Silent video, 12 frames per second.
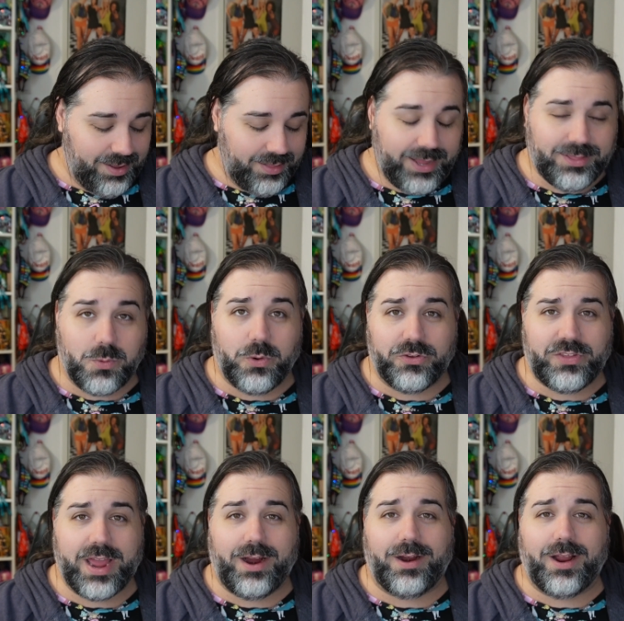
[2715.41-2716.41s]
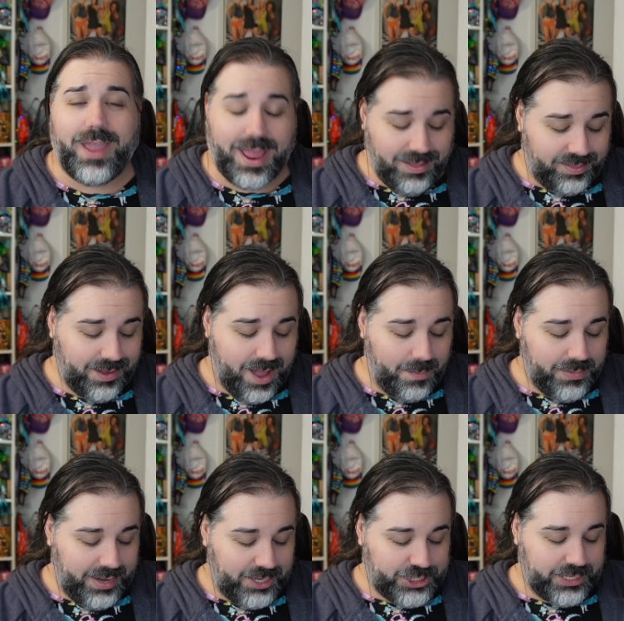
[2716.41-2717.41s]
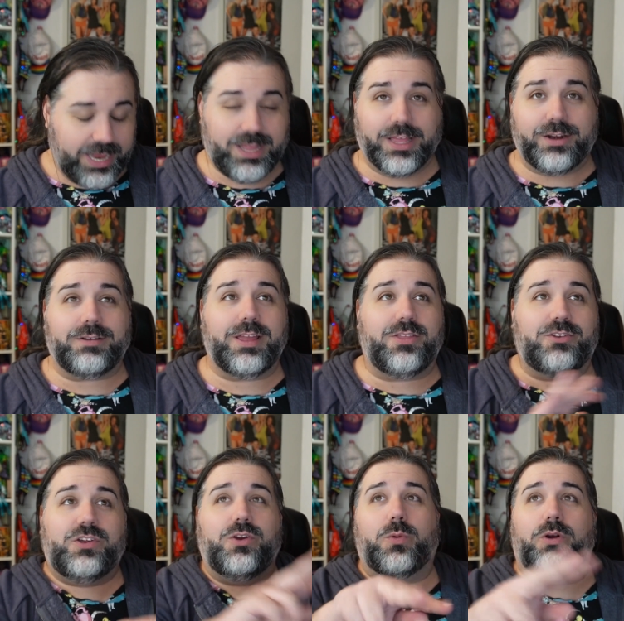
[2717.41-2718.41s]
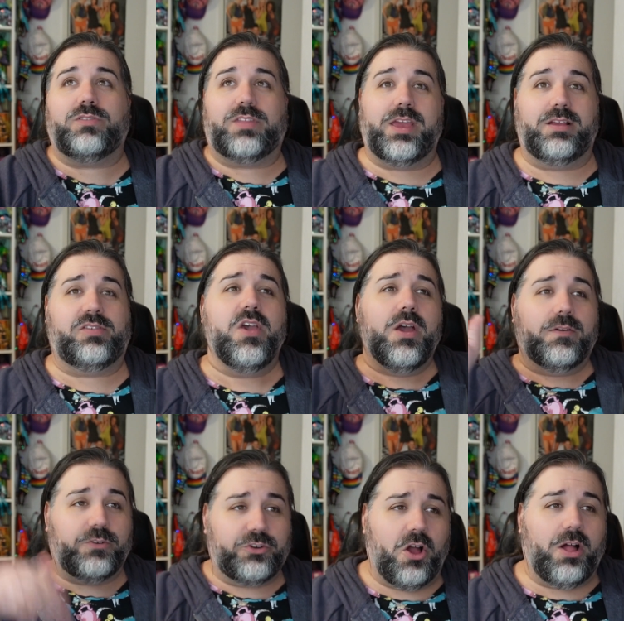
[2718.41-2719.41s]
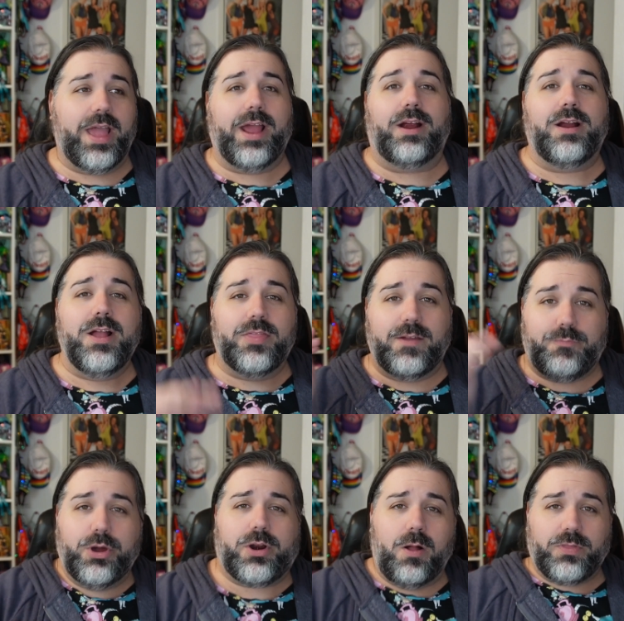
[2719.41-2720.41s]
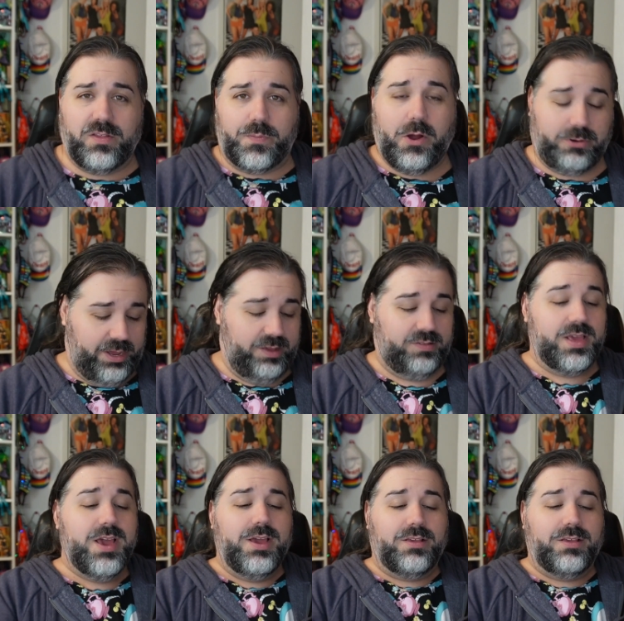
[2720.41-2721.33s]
Like the worst hair, and it's the combination. Like literally the two worst things for doll hair they put on these ponies.